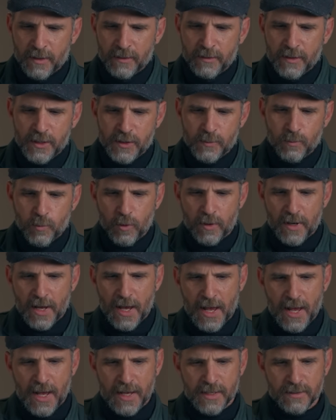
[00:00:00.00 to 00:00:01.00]
This book
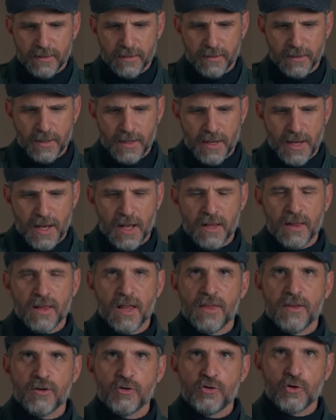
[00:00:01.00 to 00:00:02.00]
has a
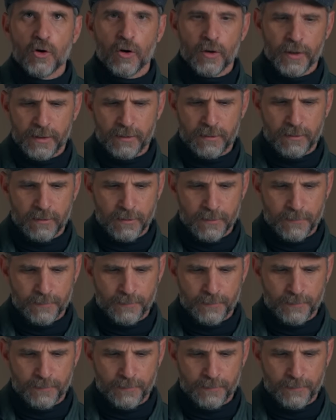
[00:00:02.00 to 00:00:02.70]
leather joint.